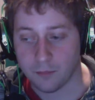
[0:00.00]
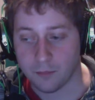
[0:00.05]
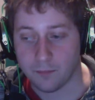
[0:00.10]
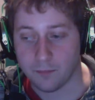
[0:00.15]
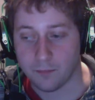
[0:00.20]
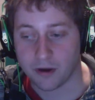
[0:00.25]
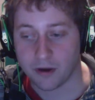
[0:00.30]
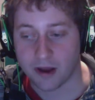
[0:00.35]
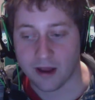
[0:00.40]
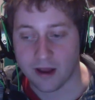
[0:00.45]

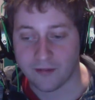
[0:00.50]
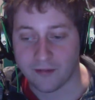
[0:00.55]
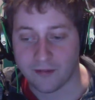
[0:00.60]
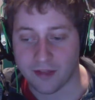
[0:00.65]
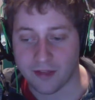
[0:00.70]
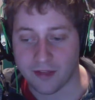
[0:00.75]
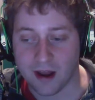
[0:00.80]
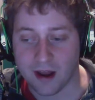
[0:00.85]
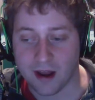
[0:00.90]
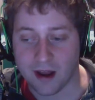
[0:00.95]
But after
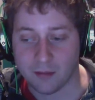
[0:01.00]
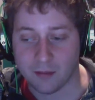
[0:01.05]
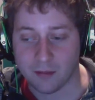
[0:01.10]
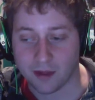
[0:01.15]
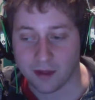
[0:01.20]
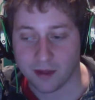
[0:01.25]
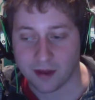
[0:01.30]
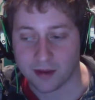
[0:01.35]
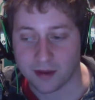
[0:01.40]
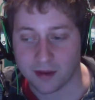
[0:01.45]
that, I'm
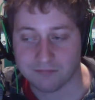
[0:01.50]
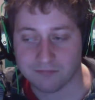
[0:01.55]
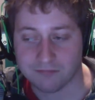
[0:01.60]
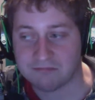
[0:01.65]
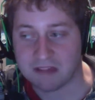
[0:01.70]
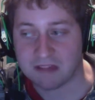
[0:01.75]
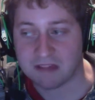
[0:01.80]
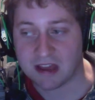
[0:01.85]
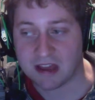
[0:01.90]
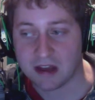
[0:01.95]
like,
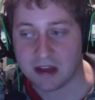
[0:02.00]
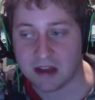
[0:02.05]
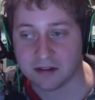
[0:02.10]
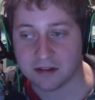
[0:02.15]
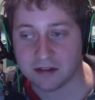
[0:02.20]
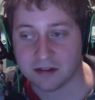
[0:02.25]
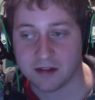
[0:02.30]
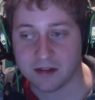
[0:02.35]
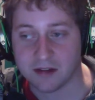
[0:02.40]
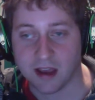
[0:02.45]
I
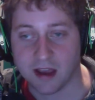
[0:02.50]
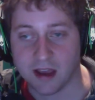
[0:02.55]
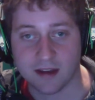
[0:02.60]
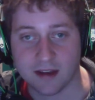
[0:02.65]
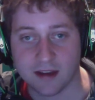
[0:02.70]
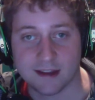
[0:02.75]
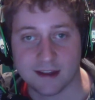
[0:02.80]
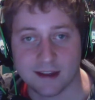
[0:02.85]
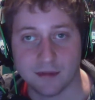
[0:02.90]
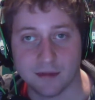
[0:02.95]
gotta
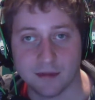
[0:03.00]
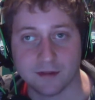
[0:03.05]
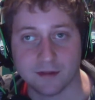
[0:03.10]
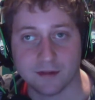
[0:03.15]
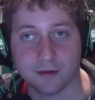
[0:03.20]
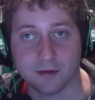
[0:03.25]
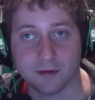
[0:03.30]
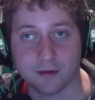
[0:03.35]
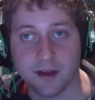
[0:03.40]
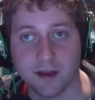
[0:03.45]
stop being
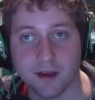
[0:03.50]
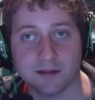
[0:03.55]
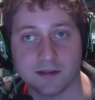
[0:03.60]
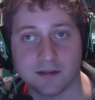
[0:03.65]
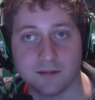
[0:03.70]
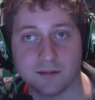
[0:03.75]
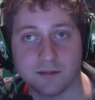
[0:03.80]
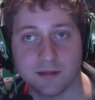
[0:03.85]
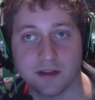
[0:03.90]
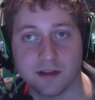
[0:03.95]
so nice
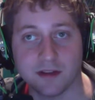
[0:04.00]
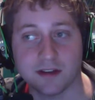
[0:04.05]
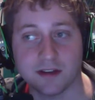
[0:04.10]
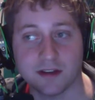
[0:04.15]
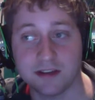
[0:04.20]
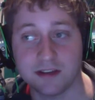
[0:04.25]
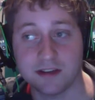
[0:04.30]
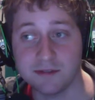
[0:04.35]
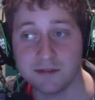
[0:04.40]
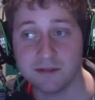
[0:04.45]
because
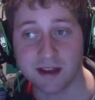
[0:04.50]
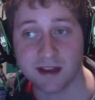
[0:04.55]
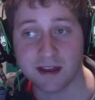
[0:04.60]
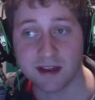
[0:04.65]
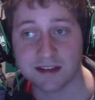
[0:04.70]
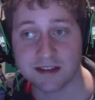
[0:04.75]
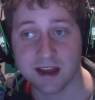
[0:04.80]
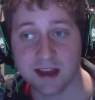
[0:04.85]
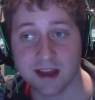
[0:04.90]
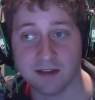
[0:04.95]
he was a
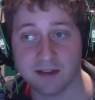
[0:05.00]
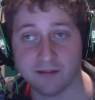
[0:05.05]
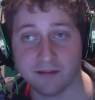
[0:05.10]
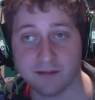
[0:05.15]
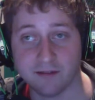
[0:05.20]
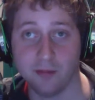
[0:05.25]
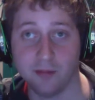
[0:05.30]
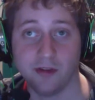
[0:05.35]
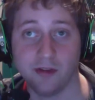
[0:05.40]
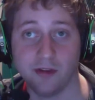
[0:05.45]
nice guy
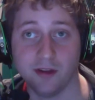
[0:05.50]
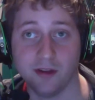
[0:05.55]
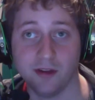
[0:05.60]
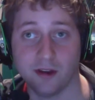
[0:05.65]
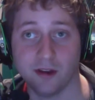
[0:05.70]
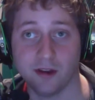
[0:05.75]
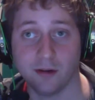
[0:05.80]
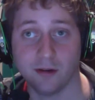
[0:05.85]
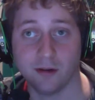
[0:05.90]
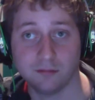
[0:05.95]
verbally.
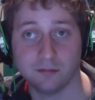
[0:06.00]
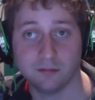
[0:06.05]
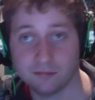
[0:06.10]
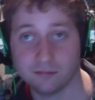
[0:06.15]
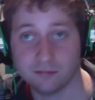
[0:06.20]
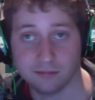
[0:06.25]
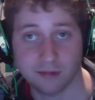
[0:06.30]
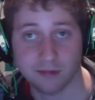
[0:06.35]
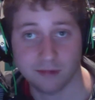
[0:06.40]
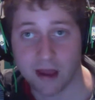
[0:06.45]

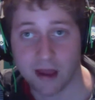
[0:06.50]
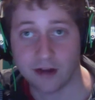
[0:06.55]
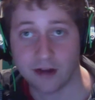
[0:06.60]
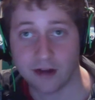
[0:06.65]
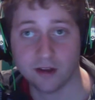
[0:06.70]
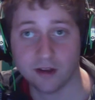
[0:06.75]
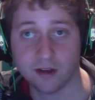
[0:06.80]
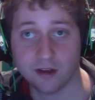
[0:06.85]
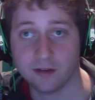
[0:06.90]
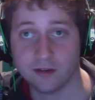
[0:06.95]
We had a
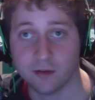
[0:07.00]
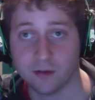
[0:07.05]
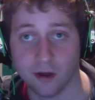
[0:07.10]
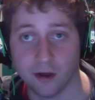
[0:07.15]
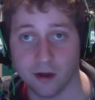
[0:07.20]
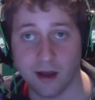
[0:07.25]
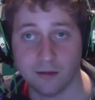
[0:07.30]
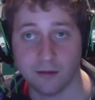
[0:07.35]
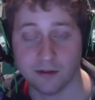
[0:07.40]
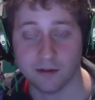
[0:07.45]
drink, we
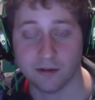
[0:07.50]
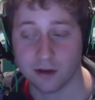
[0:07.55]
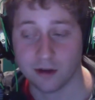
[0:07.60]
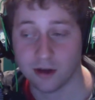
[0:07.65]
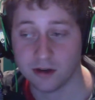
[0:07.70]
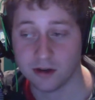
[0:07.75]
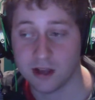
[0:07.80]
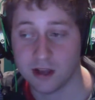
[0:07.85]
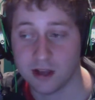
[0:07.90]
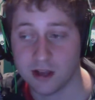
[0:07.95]
hung out, we
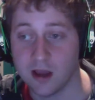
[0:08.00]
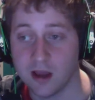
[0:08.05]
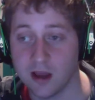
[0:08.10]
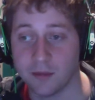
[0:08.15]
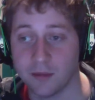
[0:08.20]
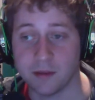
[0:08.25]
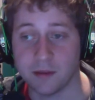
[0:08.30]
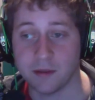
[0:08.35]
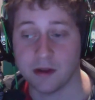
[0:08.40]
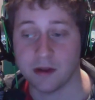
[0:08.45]
talked.
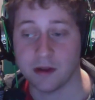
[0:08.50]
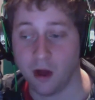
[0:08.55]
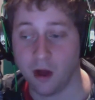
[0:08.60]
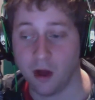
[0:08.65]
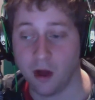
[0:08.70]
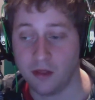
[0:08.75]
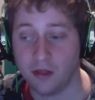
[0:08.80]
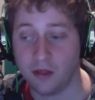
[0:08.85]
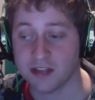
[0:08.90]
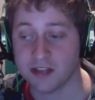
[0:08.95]
But I mean,
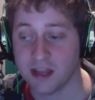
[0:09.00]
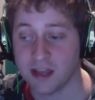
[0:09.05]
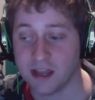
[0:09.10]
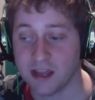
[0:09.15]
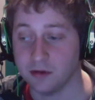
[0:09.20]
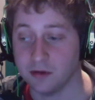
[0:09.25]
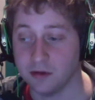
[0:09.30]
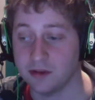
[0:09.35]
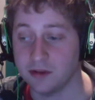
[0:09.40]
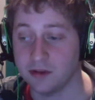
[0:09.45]
on the
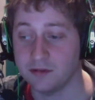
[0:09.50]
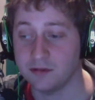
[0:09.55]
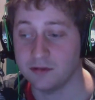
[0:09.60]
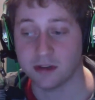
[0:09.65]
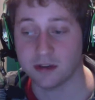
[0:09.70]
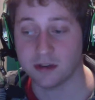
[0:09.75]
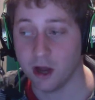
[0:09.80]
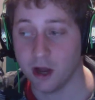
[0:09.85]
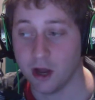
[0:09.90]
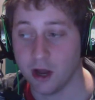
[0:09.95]
table, he was
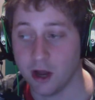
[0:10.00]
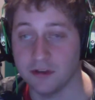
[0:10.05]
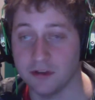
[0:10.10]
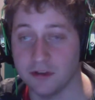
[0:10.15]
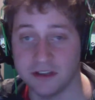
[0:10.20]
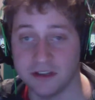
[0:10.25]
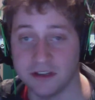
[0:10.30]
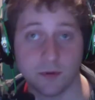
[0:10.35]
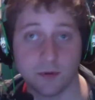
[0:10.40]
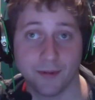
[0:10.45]
like, no,
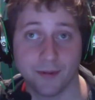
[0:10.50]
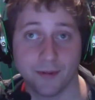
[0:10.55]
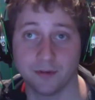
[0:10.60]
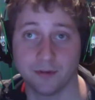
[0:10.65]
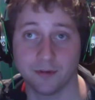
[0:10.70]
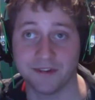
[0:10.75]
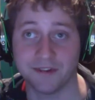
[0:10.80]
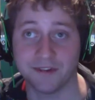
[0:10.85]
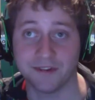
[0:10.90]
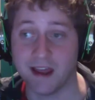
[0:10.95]
this is what the
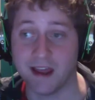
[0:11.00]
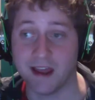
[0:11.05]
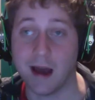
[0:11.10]
rules say.